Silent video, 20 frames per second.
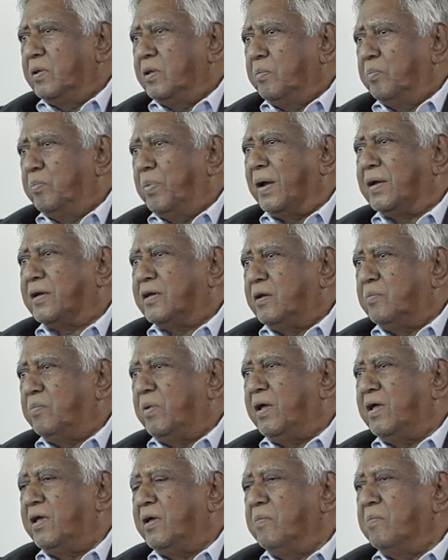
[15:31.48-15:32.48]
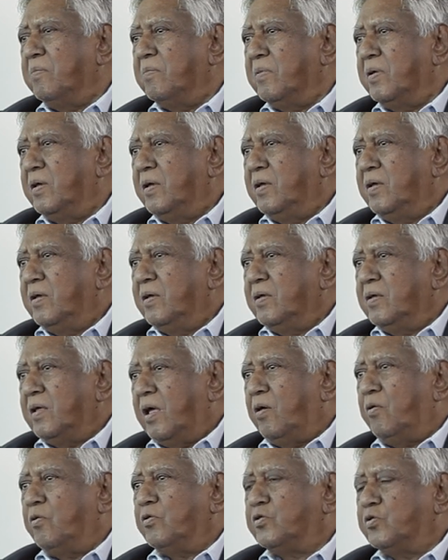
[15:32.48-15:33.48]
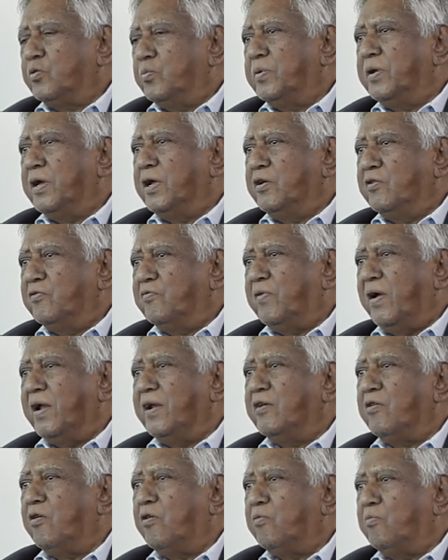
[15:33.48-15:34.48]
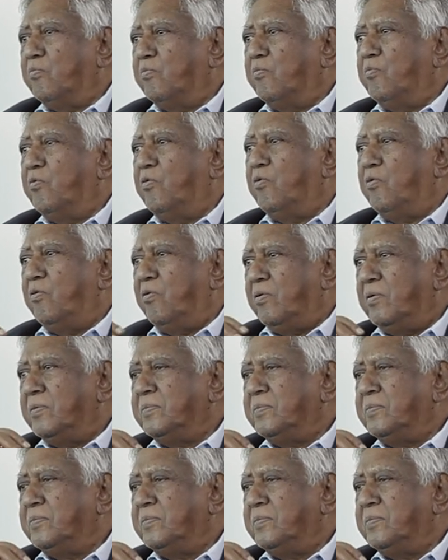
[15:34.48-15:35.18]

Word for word: impacted by him, I also began to find out more.